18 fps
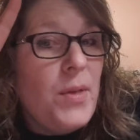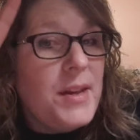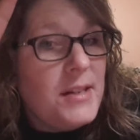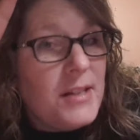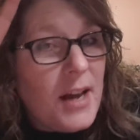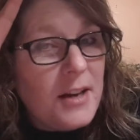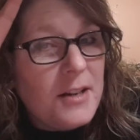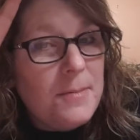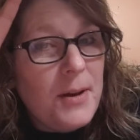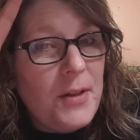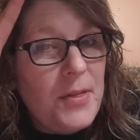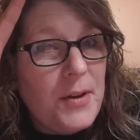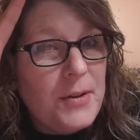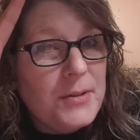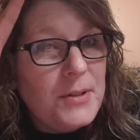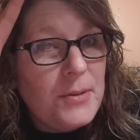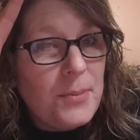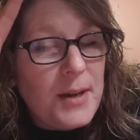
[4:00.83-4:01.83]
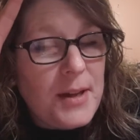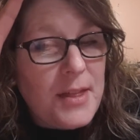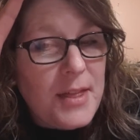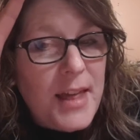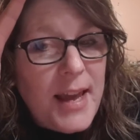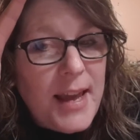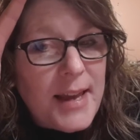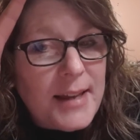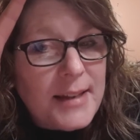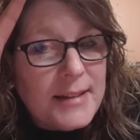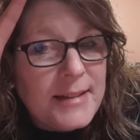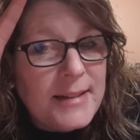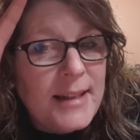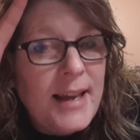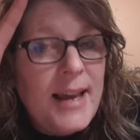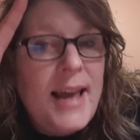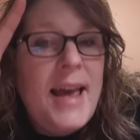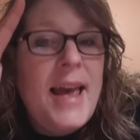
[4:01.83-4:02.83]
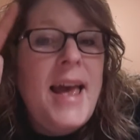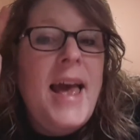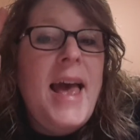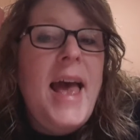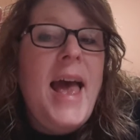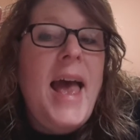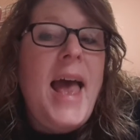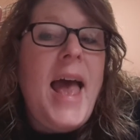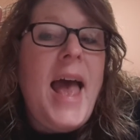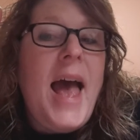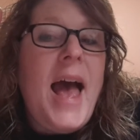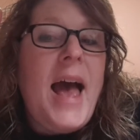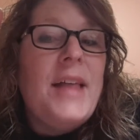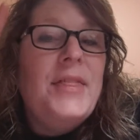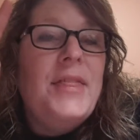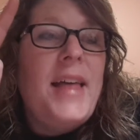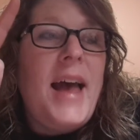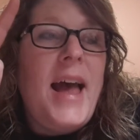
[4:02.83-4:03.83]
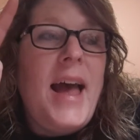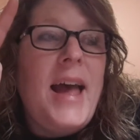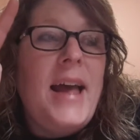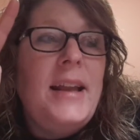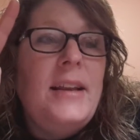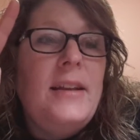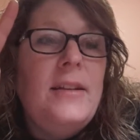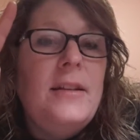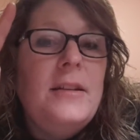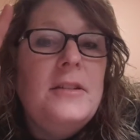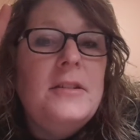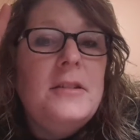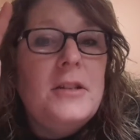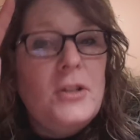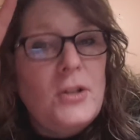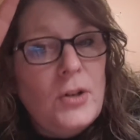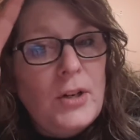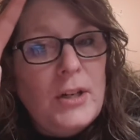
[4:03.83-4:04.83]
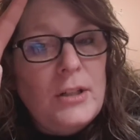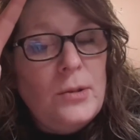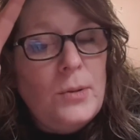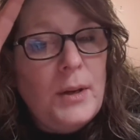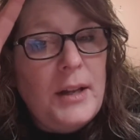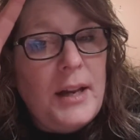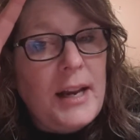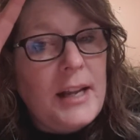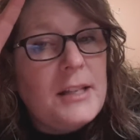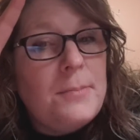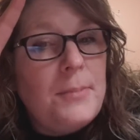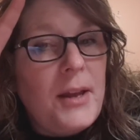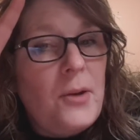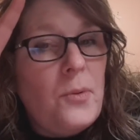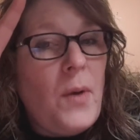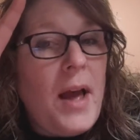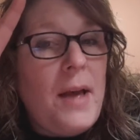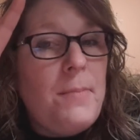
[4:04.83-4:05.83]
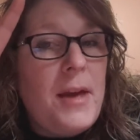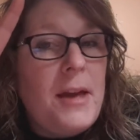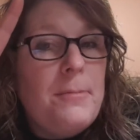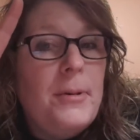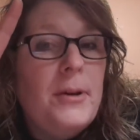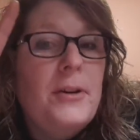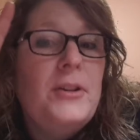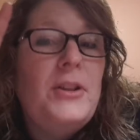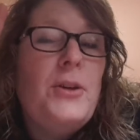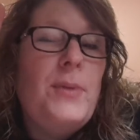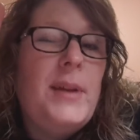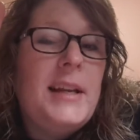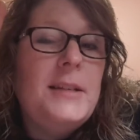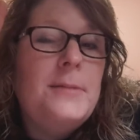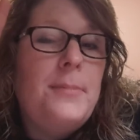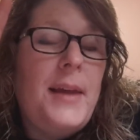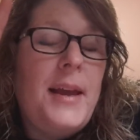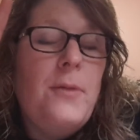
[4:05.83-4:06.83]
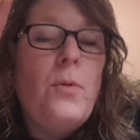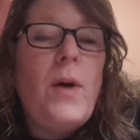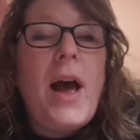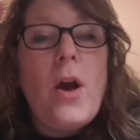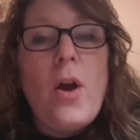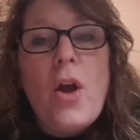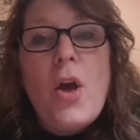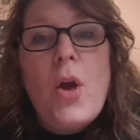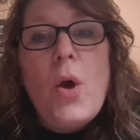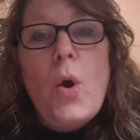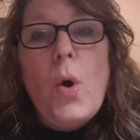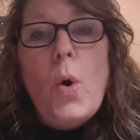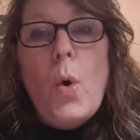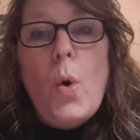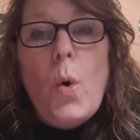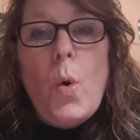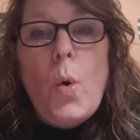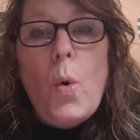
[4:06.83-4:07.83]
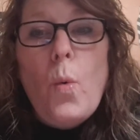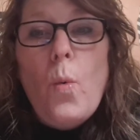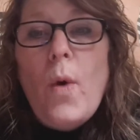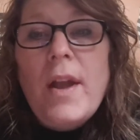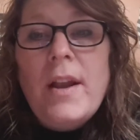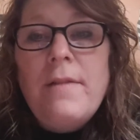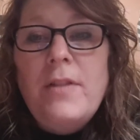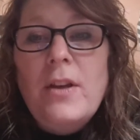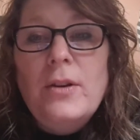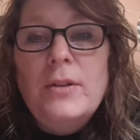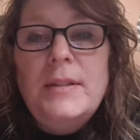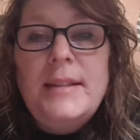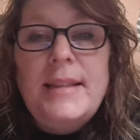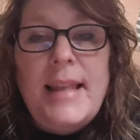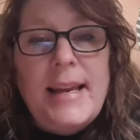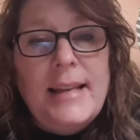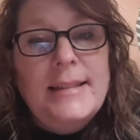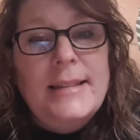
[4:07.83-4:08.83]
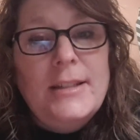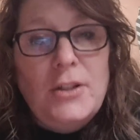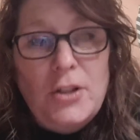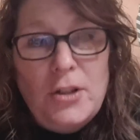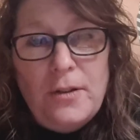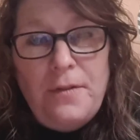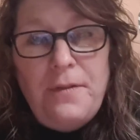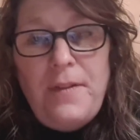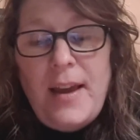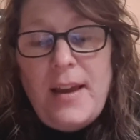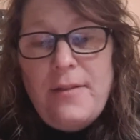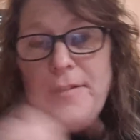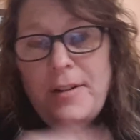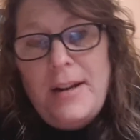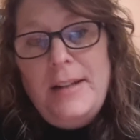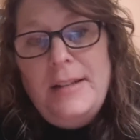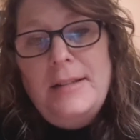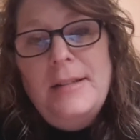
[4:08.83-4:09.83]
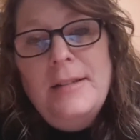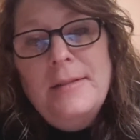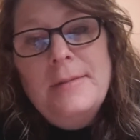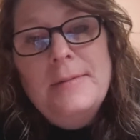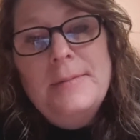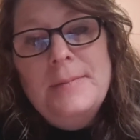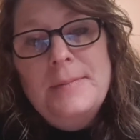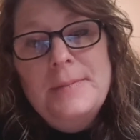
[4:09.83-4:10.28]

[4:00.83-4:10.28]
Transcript: only talked about those three things, and then to turn it to an explain why paper, you would explain why one of those things is your favorite